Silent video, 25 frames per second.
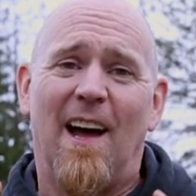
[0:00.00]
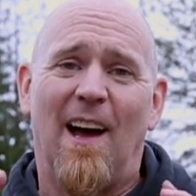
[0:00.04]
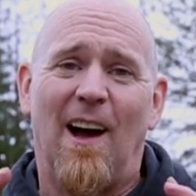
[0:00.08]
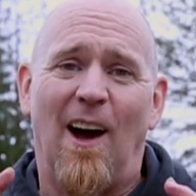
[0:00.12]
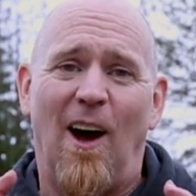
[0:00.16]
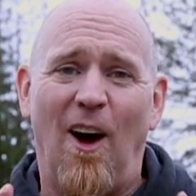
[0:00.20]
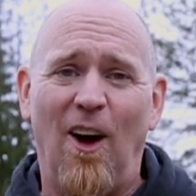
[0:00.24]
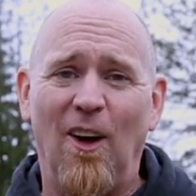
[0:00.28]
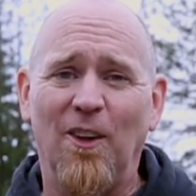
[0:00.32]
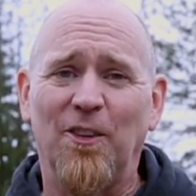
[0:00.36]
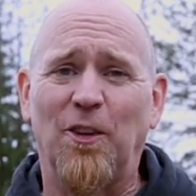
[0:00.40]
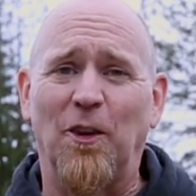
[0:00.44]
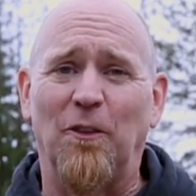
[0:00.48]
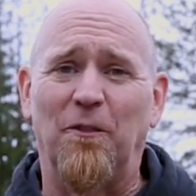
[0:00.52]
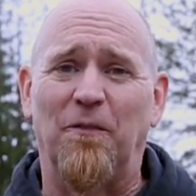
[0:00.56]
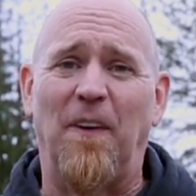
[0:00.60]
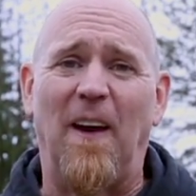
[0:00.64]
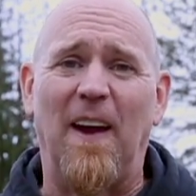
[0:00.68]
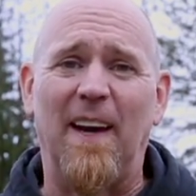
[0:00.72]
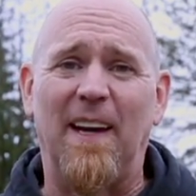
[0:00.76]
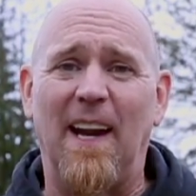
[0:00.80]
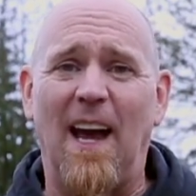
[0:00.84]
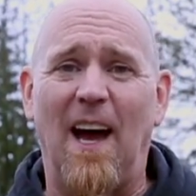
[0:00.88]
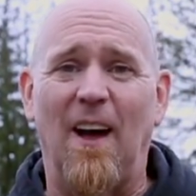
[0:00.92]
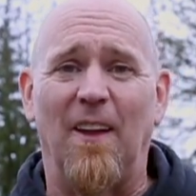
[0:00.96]
Also
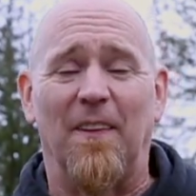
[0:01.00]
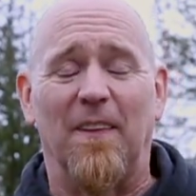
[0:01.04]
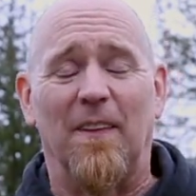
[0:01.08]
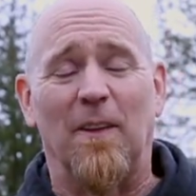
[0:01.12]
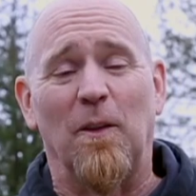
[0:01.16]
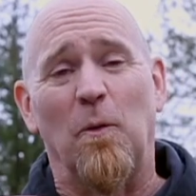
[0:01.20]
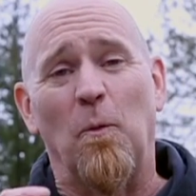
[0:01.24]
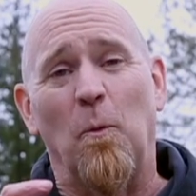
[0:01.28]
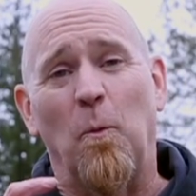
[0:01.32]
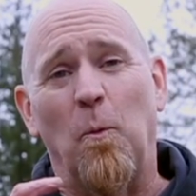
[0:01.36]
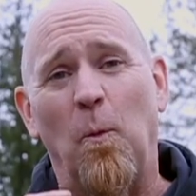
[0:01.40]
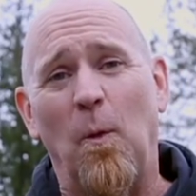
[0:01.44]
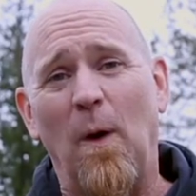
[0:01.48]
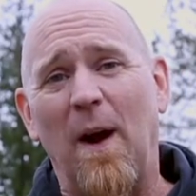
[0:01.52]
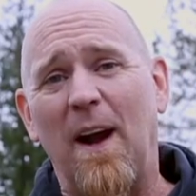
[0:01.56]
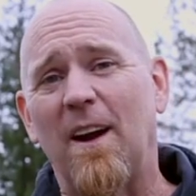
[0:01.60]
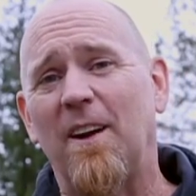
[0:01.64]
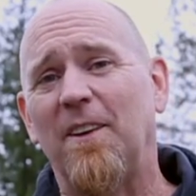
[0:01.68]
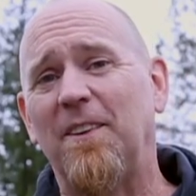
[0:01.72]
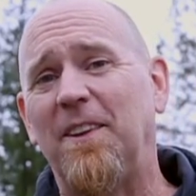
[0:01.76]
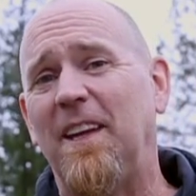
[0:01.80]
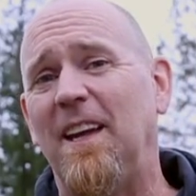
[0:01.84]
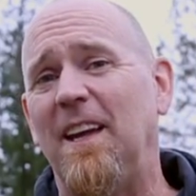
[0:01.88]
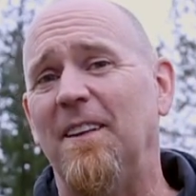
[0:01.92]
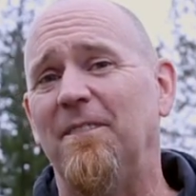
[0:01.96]
find out
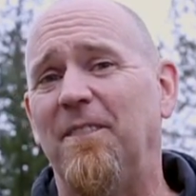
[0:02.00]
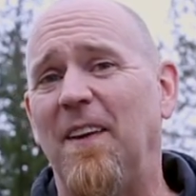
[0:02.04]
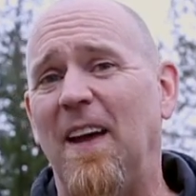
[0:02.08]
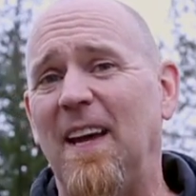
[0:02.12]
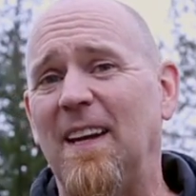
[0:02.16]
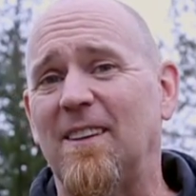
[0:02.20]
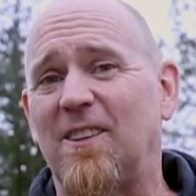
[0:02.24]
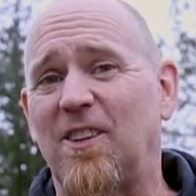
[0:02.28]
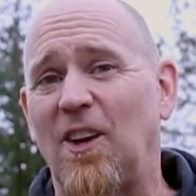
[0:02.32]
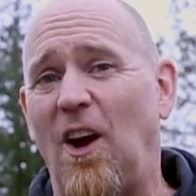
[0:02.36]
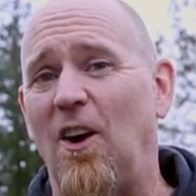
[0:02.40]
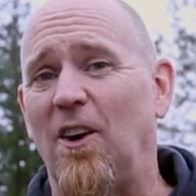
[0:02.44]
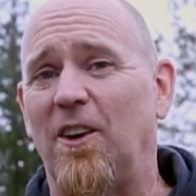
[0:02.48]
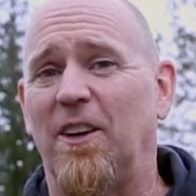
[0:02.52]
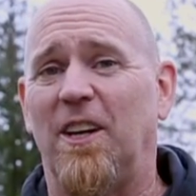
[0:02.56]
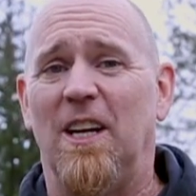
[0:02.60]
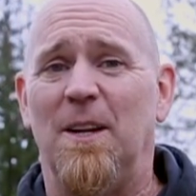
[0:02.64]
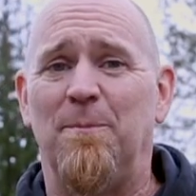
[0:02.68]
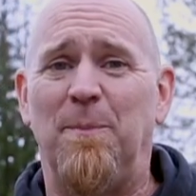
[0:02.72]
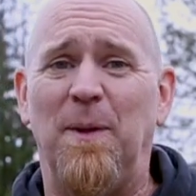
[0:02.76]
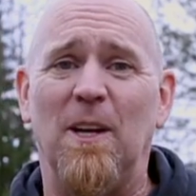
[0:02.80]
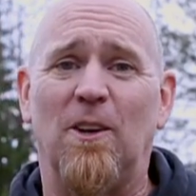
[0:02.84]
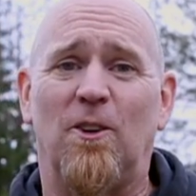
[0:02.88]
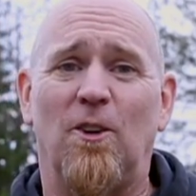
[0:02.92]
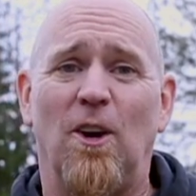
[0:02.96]
where the events are going
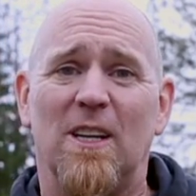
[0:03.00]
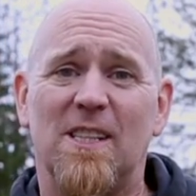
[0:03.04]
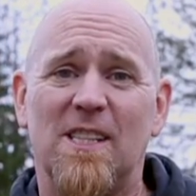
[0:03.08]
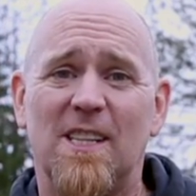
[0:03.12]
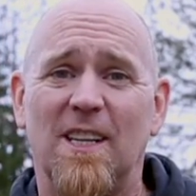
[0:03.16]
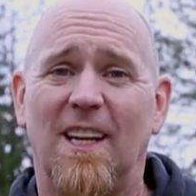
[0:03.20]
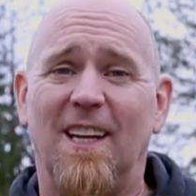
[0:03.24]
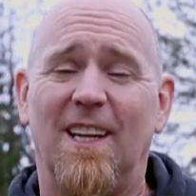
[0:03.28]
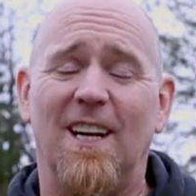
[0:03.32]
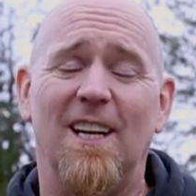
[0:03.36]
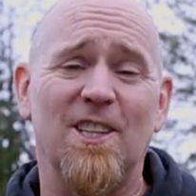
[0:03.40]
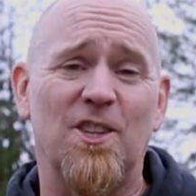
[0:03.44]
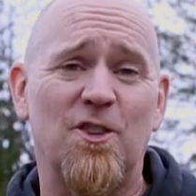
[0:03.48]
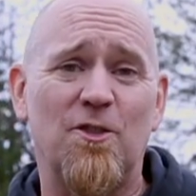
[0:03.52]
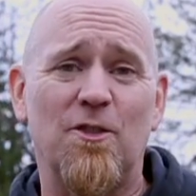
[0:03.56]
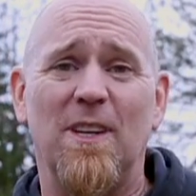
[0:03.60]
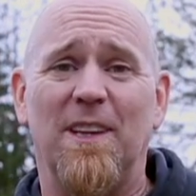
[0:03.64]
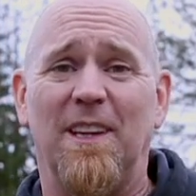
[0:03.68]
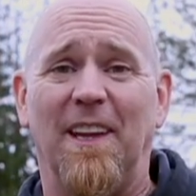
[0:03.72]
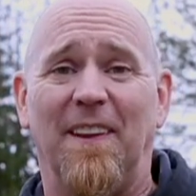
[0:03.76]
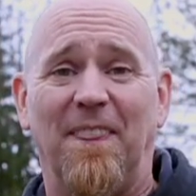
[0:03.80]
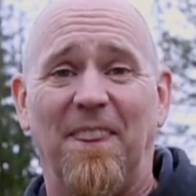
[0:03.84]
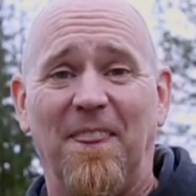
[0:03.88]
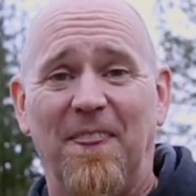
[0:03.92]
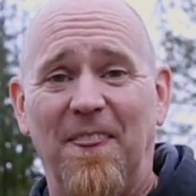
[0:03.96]
to be across the country
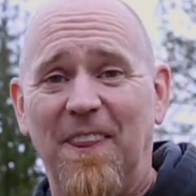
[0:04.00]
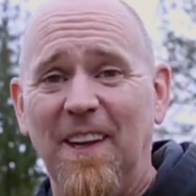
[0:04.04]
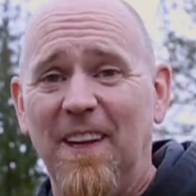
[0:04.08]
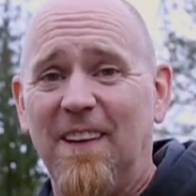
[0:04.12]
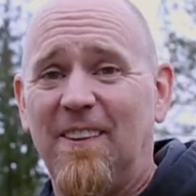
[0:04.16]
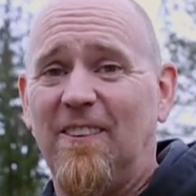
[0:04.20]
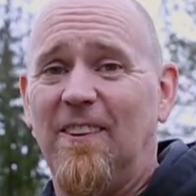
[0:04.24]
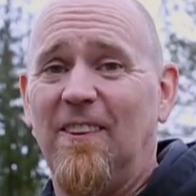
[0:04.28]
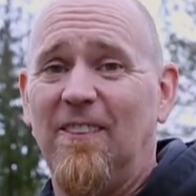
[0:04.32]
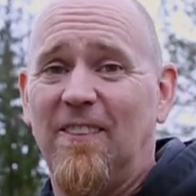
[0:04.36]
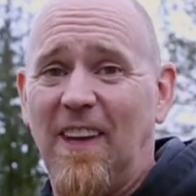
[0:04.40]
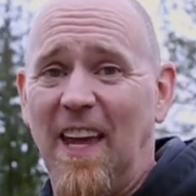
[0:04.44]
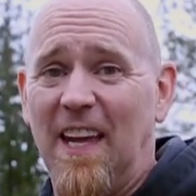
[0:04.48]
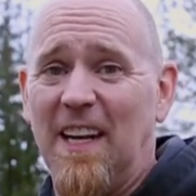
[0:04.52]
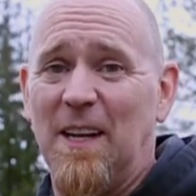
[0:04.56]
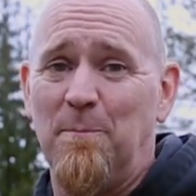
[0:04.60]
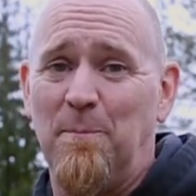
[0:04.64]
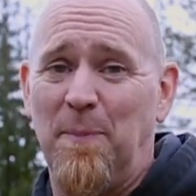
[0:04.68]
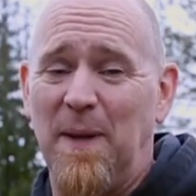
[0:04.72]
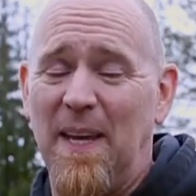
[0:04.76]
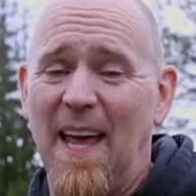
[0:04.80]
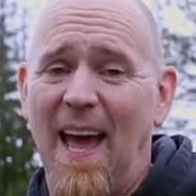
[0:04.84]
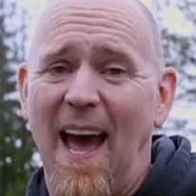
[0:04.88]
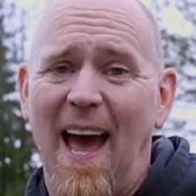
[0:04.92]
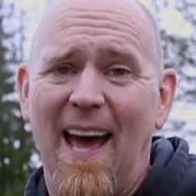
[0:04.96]
that this is going to
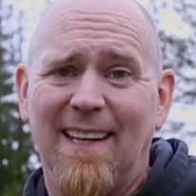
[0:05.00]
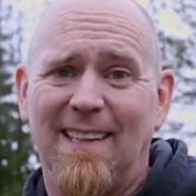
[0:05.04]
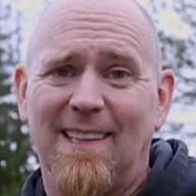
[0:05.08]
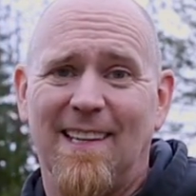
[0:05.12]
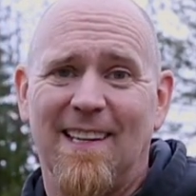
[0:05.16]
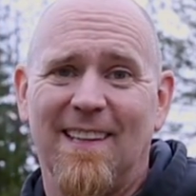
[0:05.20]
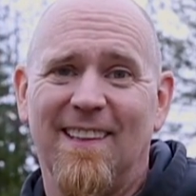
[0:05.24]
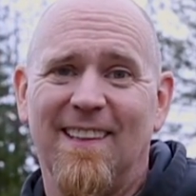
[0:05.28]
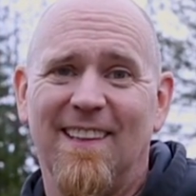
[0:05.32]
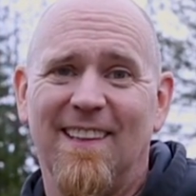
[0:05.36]
be at.